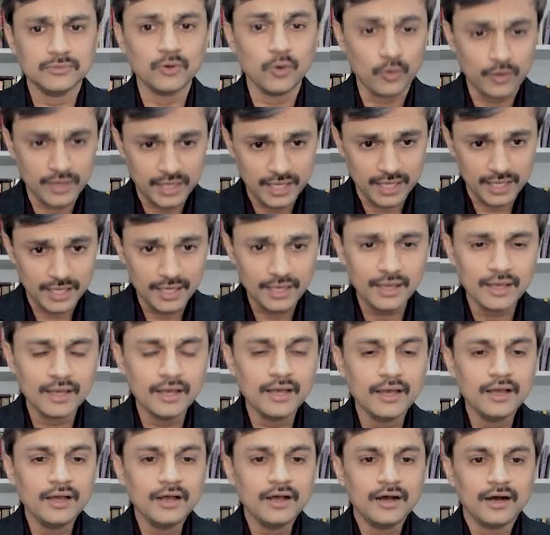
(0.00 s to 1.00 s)
Okay,
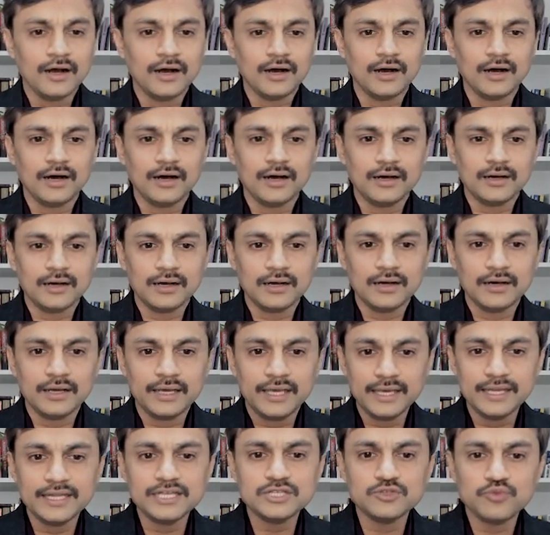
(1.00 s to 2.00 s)

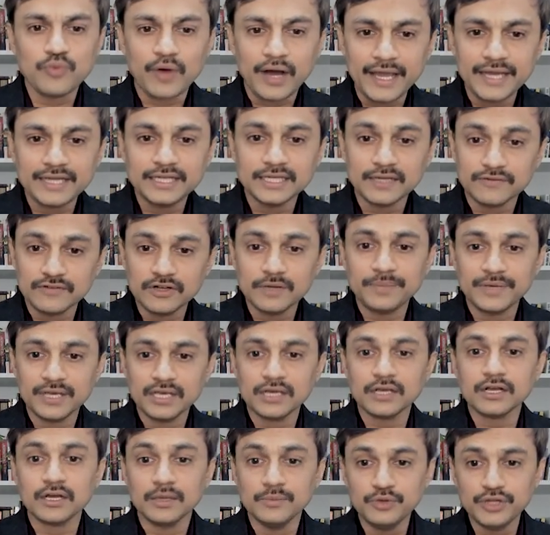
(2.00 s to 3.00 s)
here is why
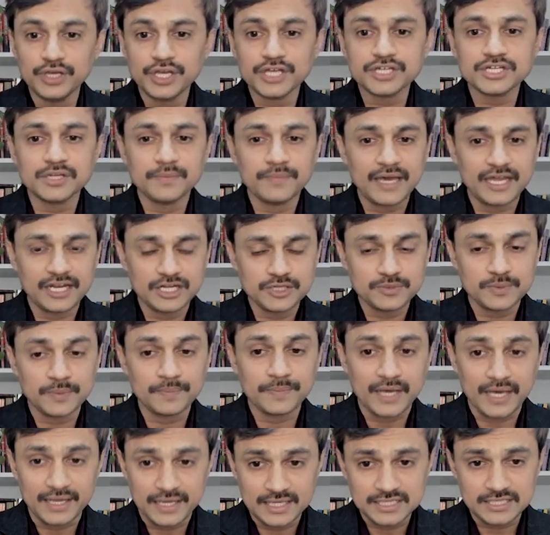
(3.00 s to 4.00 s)
developing a communication
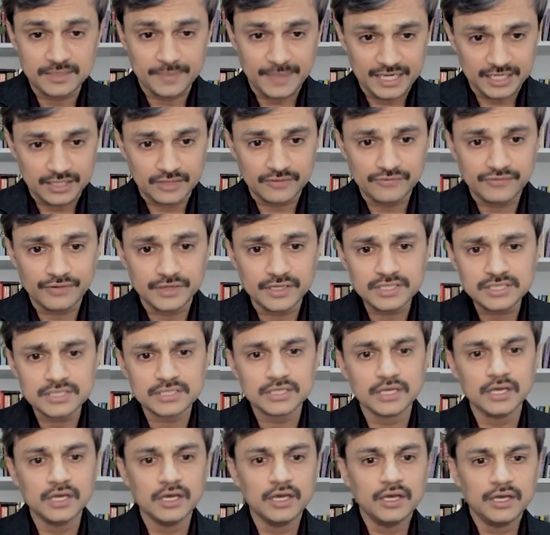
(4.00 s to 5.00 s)
management plan is a better
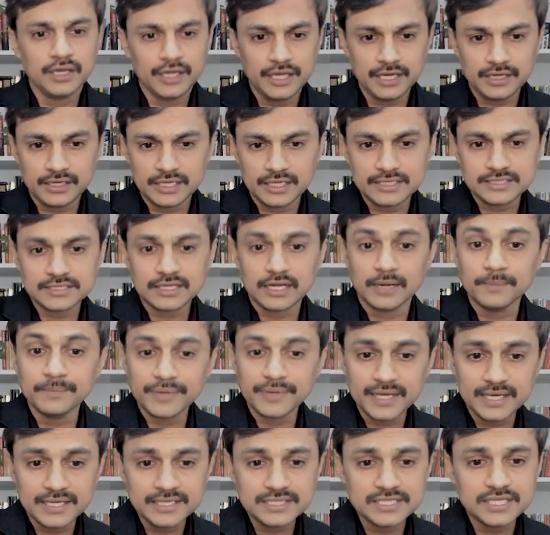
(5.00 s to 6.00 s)
first. It is
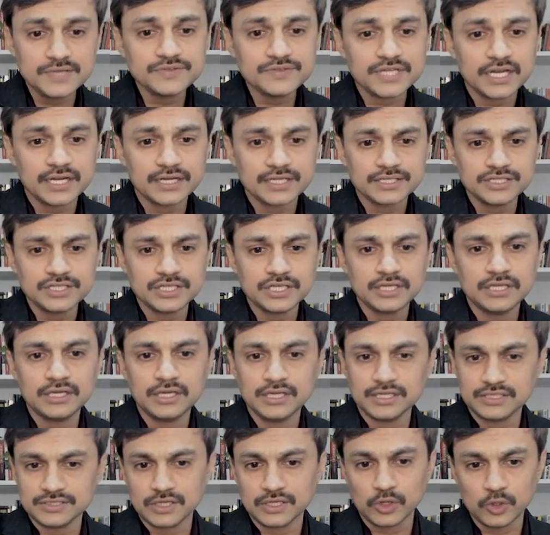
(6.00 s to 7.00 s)
comprehensive strategy,
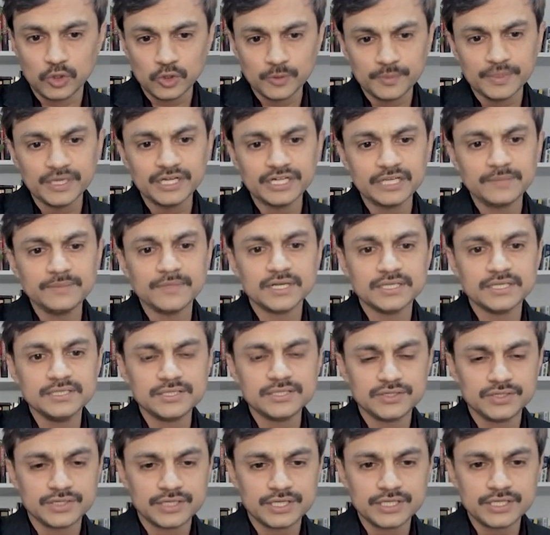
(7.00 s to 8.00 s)
it is a global team
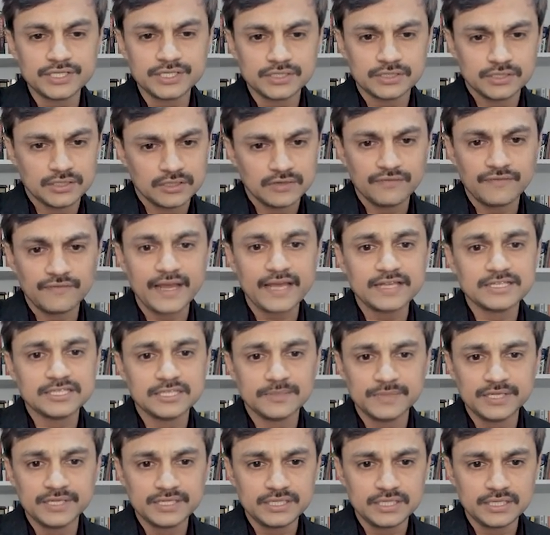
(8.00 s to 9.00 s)
consideration,
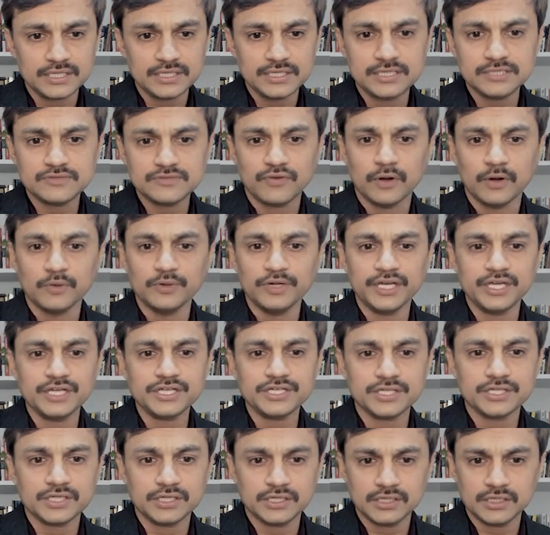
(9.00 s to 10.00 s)
flexibilities,
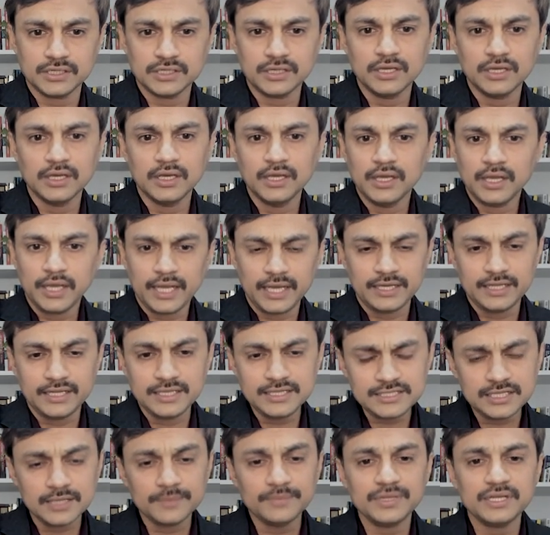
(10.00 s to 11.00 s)
foundation. And
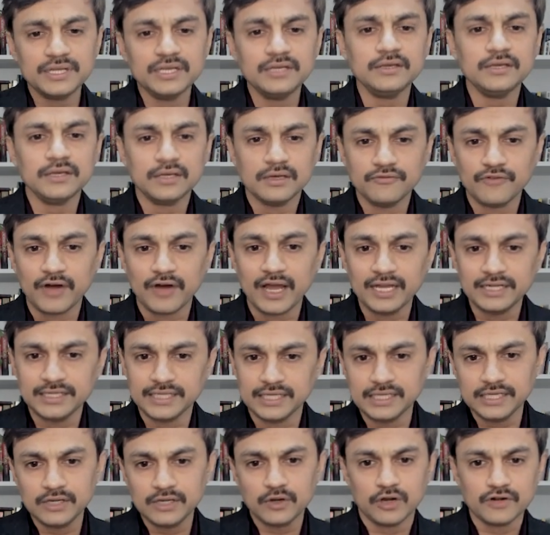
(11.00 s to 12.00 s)
in summary, while
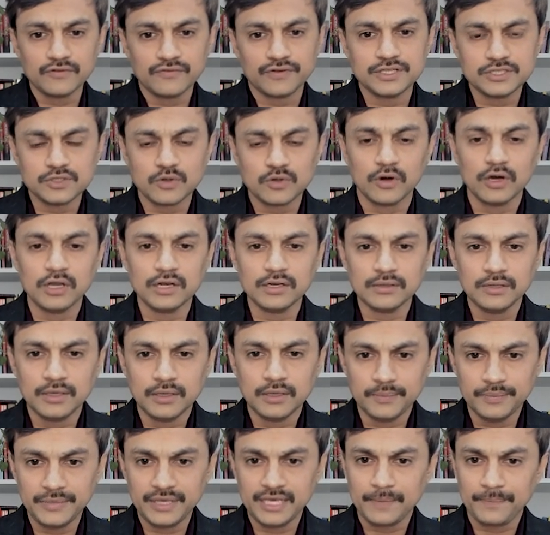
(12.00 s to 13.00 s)
daily conference call
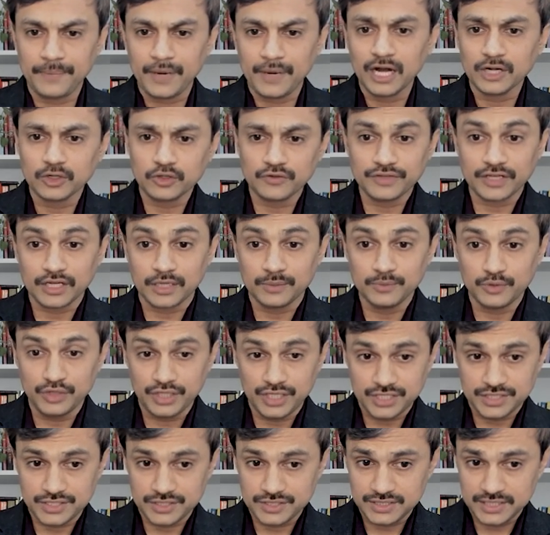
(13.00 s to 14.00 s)
be a part of the
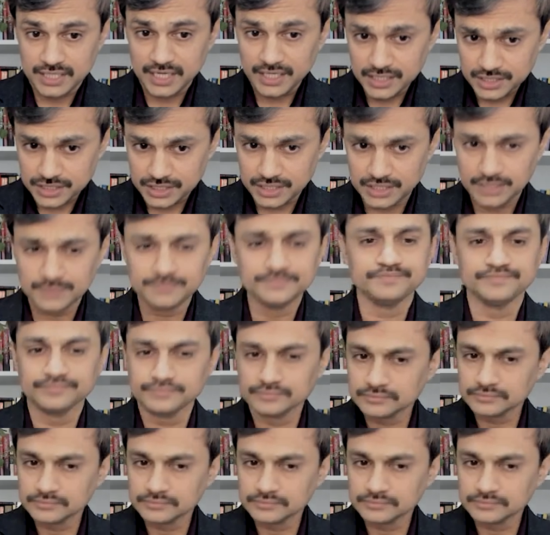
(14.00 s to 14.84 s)
communication strategy,